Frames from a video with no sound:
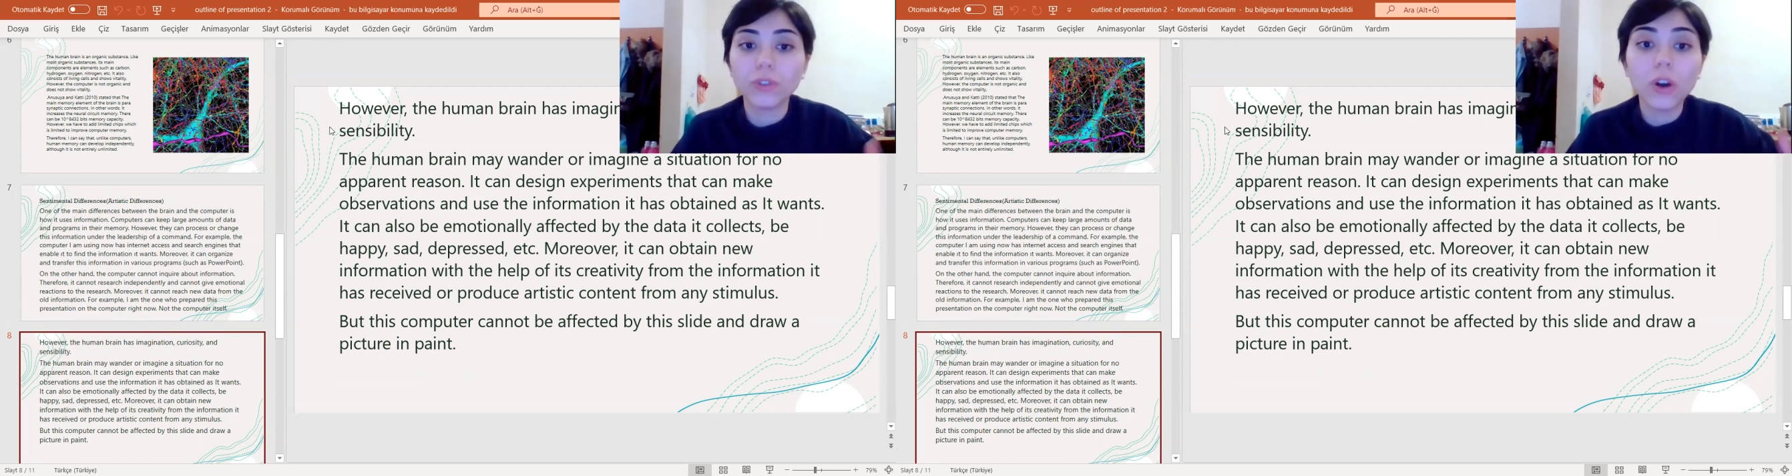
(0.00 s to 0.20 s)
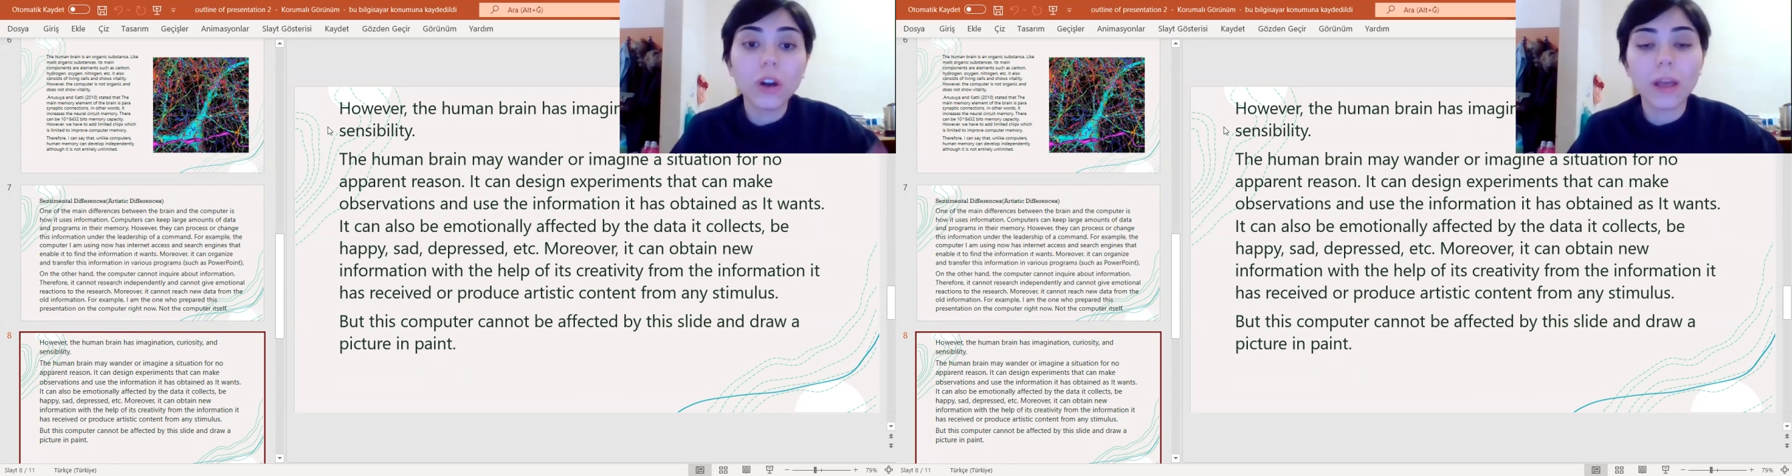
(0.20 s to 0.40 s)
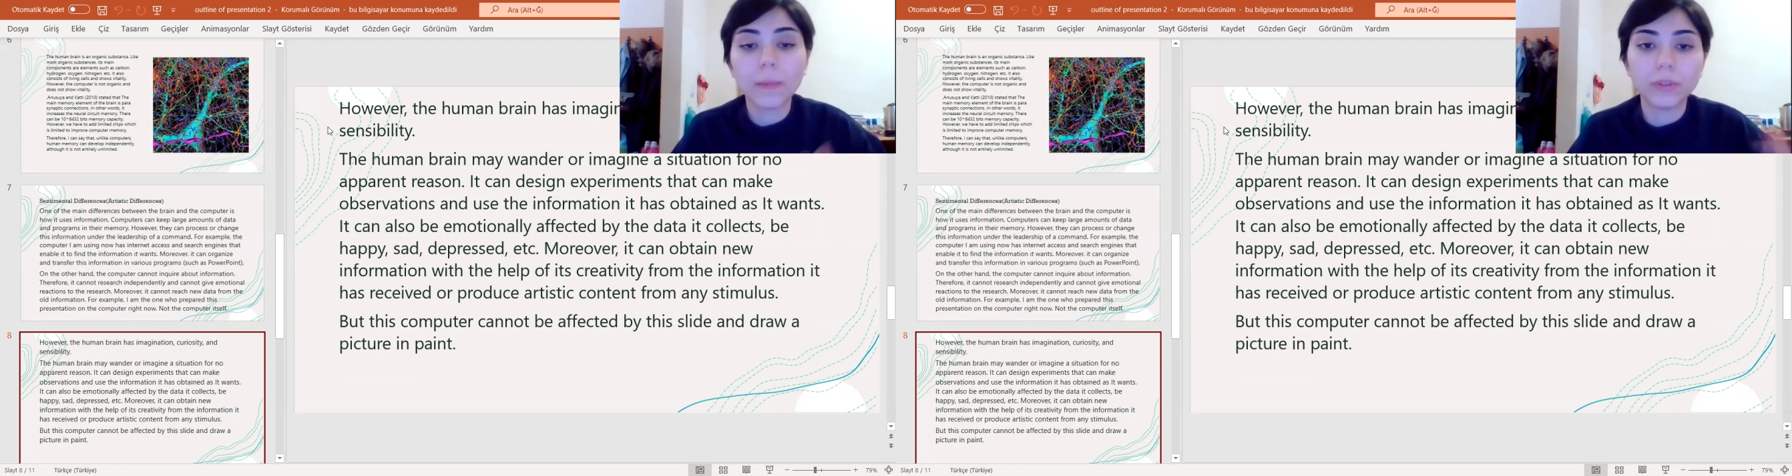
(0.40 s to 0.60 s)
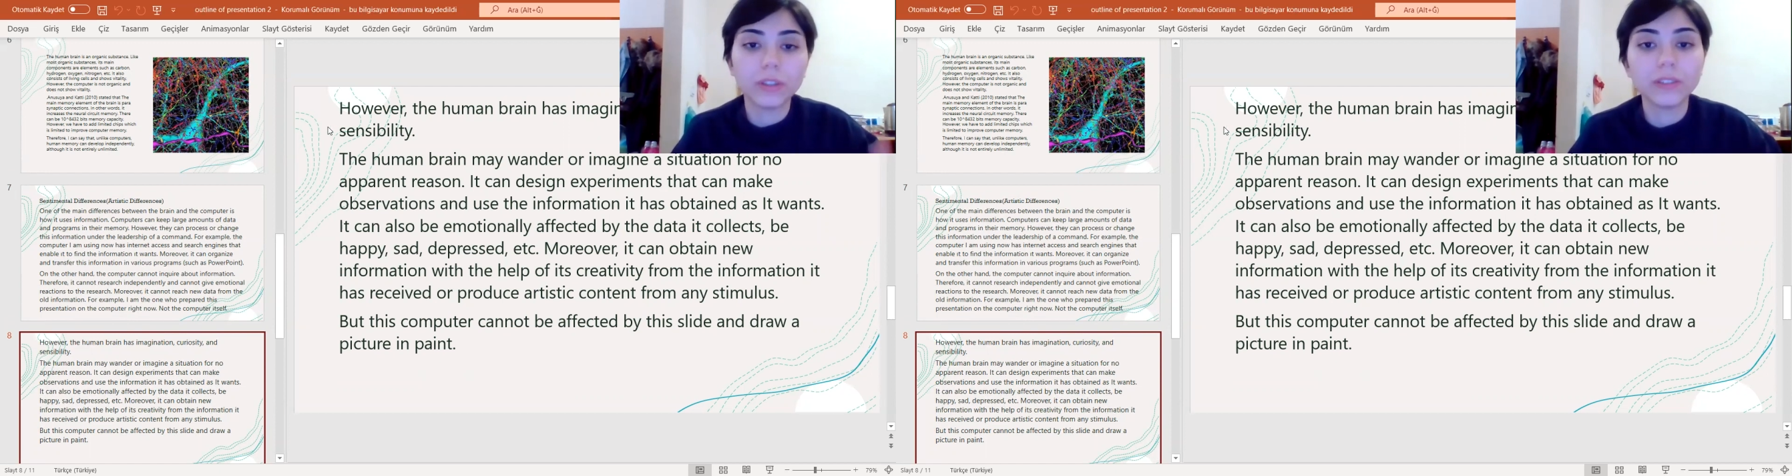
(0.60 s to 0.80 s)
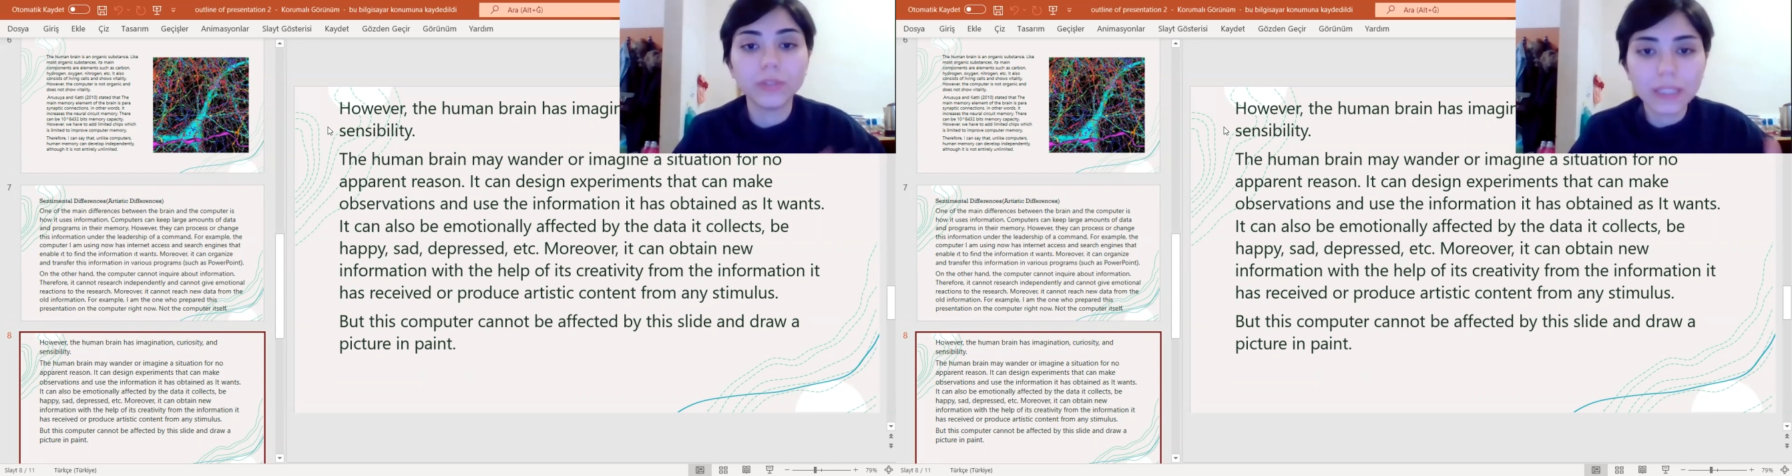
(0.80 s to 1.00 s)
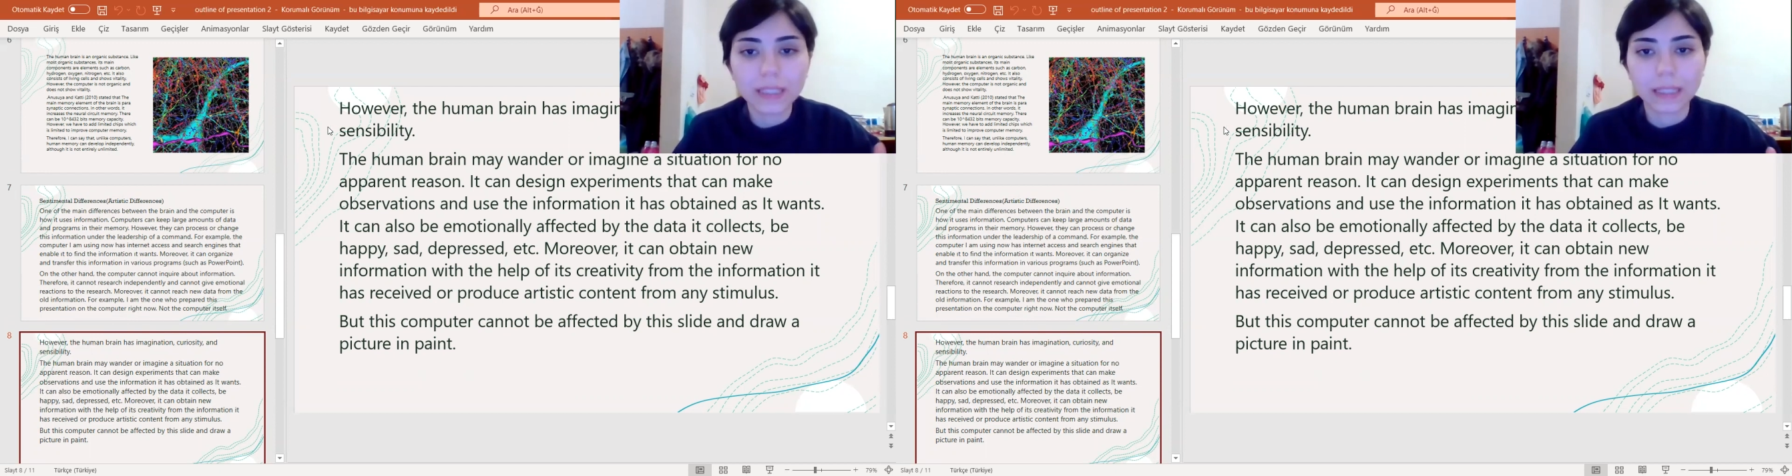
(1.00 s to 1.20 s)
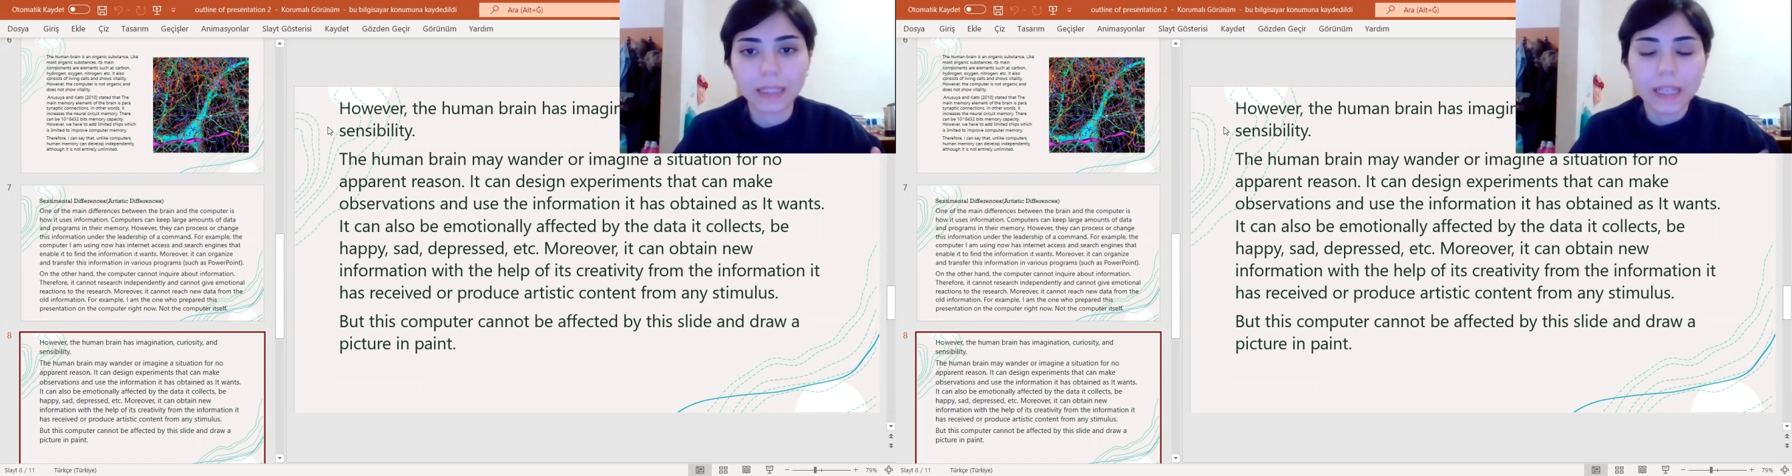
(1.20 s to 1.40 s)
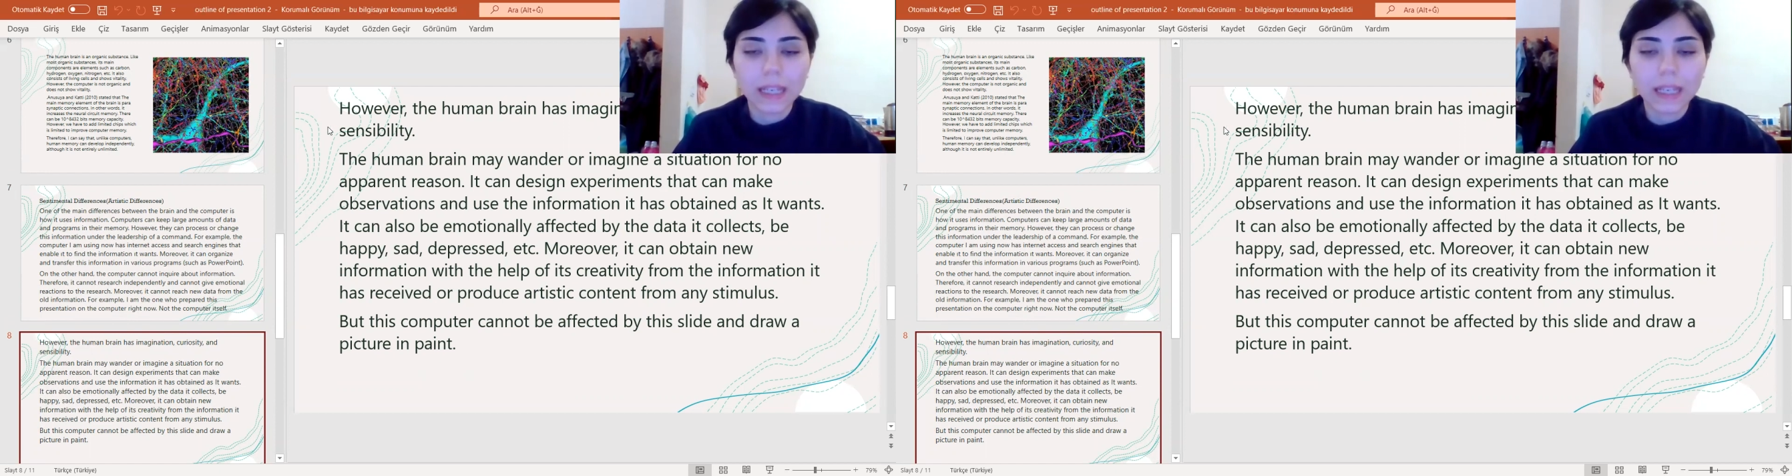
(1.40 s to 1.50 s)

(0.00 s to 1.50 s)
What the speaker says: no apparent reason.